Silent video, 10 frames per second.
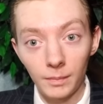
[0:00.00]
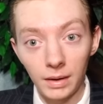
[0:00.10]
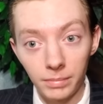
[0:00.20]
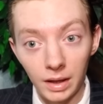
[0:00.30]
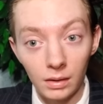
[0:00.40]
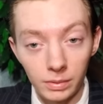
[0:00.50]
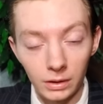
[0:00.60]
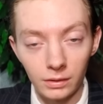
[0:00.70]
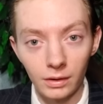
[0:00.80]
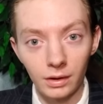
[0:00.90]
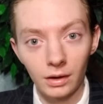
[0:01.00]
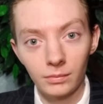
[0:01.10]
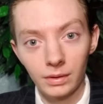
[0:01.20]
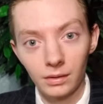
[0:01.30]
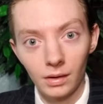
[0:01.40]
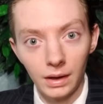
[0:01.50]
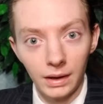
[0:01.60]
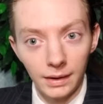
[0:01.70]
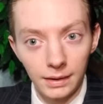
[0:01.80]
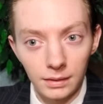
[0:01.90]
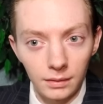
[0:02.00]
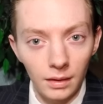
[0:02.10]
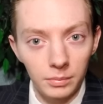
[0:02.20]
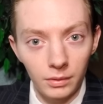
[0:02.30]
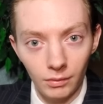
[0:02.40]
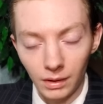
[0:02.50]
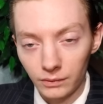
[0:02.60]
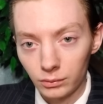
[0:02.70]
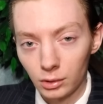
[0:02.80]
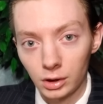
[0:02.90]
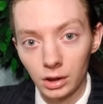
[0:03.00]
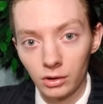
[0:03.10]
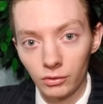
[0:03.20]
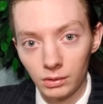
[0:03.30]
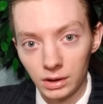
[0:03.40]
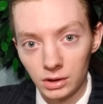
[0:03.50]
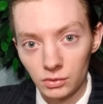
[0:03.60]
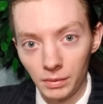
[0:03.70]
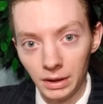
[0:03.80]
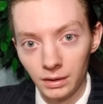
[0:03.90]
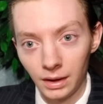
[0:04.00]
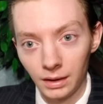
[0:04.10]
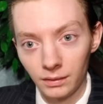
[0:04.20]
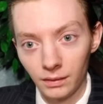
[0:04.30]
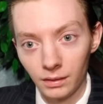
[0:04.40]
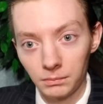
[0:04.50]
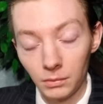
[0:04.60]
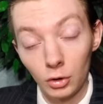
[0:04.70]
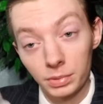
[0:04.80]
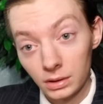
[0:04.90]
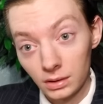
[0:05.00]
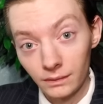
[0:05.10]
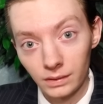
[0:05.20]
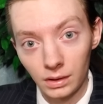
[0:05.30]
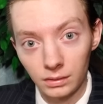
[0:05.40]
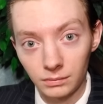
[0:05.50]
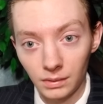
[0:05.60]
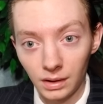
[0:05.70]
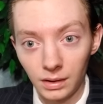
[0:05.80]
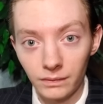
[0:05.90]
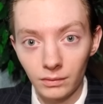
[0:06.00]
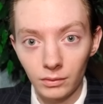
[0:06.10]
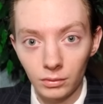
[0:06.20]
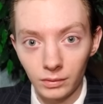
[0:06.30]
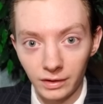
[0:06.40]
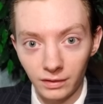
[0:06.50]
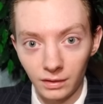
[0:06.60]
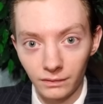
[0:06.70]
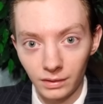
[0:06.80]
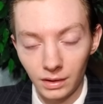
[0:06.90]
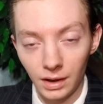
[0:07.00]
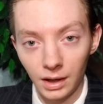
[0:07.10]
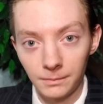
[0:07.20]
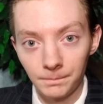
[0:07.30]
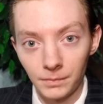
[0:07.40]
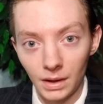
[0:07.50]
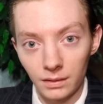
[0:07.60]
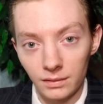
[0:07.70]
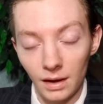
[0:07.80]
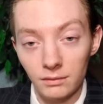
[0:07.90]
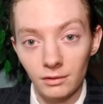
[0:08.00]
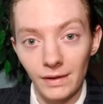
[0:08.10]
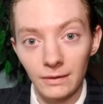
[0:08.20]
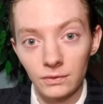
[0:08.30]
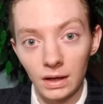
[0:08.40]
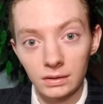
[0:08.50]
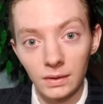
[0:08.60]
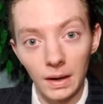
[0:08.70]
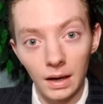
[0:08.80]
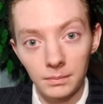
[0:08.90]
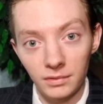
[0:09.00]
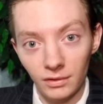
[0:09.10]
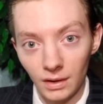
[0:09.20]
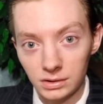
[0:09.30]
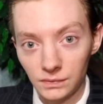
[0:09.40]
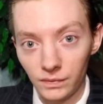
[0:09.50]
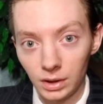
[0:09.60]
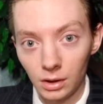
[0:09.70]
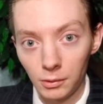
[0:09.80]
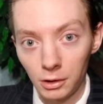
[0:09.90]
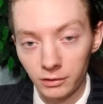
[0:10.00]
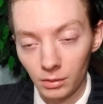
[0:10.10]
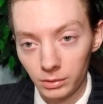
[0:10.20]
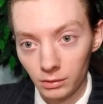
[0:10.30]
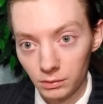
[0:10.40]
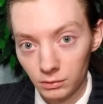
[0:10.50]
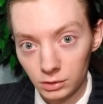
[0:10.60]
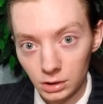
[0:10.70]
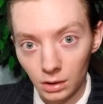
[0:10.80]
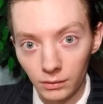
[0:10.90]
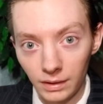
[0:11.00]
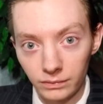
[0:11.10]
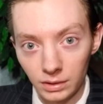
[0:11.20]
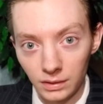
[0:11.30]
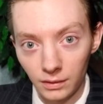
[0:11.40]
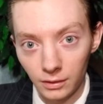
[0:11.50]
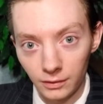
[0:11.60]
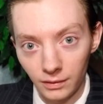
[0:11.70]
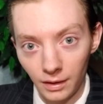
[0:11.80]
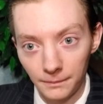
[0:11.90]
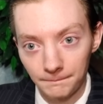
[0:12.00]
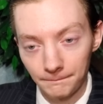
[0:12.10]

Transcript: my baby, you know. But it it is. I put a lot of work into it each week, and uh, hope you give it a give it a little listen if you can. Soundcloud dot com slash V O R W new show every Thursday.